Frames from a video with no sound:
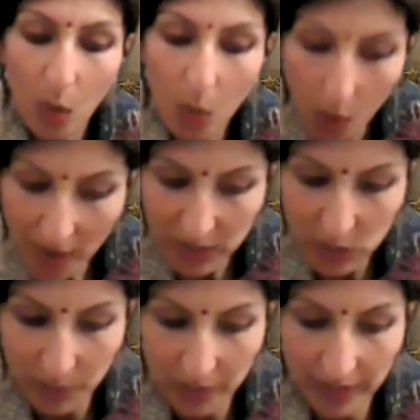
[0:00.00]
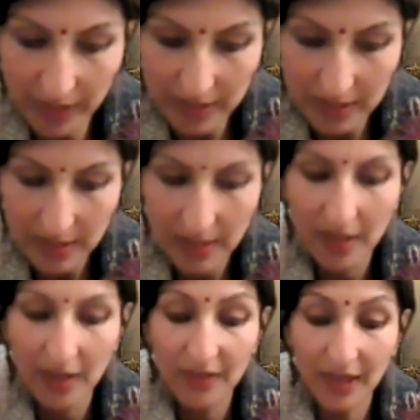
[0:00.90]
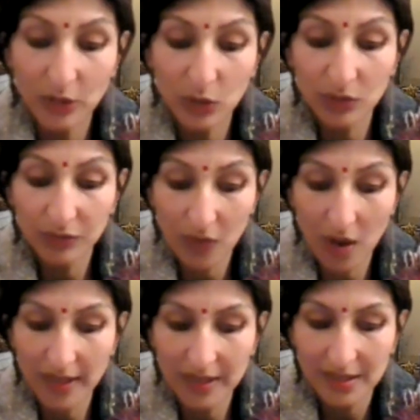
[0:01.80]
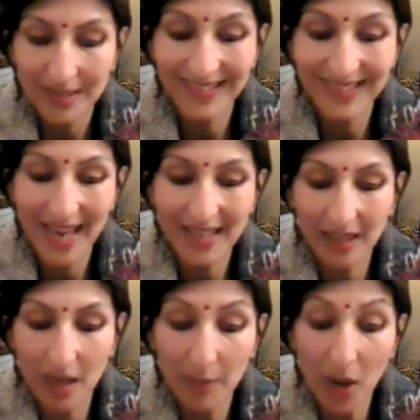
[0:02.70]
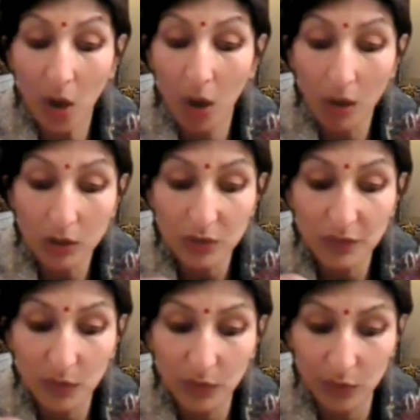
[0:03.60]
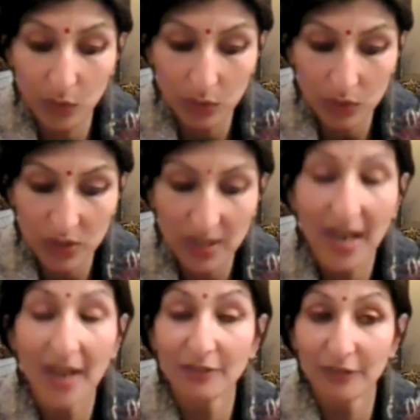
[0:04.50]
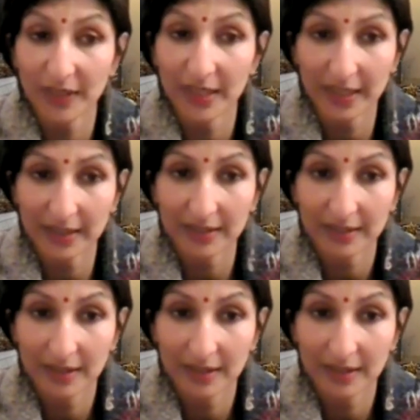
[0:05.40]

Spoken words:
or experienced that you find is taking up a lot of your thoughts and feelings.